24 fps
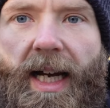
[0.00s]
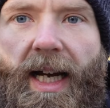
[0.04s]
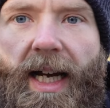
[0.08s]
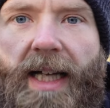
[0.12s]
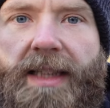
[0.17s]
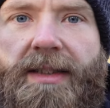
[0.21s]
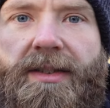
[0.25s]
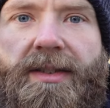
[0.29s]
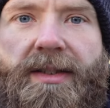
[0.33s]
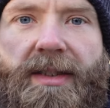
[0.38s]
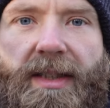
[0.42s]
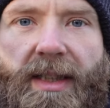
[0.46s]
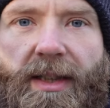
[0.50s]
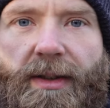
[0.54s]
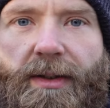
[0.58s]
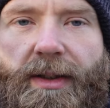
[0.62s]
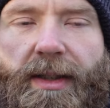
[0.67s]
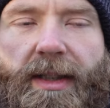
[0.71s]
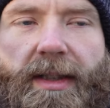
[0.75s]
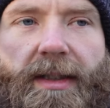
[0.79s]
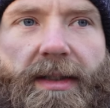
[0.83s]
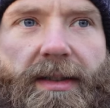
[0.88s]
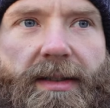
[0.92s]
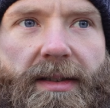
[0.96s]
and
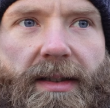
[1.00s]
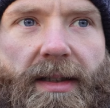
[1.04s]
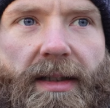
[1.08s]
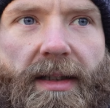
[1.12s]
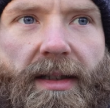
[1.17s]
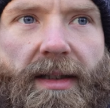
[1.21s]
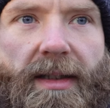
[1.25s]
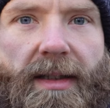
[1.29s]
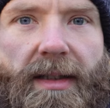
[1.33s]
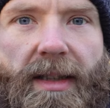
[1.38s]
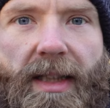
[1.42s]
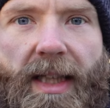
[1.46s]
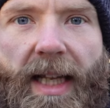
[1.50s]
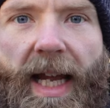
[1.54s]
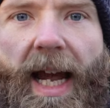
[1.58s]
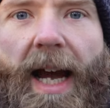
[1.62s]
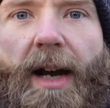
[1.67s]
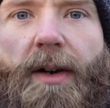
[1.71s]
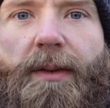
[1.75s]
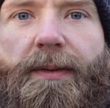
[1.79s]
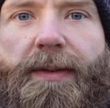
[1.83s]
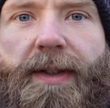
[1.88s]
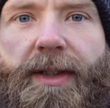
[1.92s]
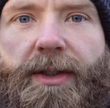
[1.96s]
serious
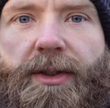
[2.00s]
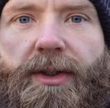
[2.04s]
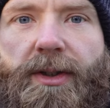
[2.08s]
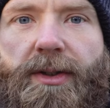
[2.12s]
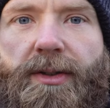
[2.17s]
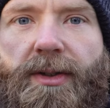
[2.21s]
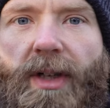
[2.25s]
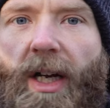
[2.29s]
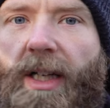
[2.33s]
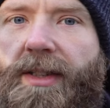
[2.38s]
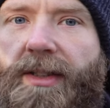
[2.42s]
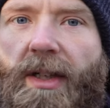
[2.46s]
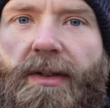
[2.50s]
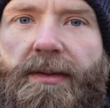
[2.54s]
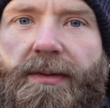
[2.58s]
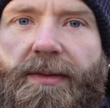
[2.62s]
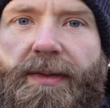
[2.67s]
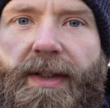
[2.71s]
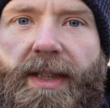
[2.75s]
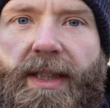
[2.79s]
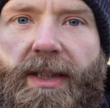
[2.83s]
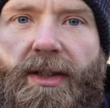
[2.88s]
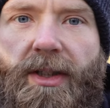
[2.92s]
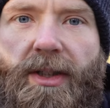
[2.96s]
health issues. I don't
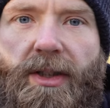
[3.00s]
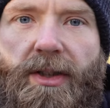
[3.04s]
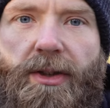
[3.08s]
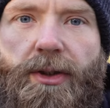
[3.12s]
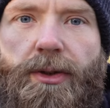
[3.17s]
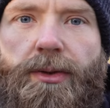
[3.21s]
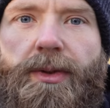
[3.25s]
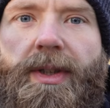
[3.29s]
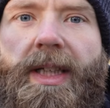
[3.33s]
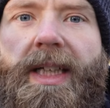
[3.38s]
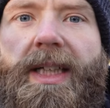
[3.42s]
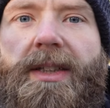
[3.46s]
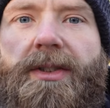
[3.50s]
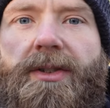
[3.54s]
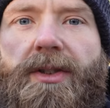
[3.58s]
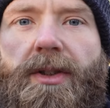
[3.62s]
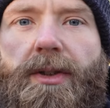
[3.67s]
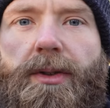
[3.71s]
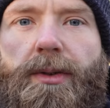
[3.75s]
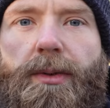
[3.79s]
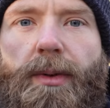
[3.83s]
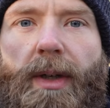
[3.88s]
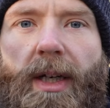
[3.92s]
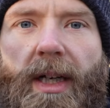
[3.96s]
think you need
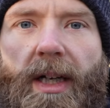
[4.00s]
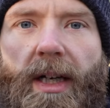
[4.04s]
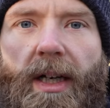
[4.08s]
to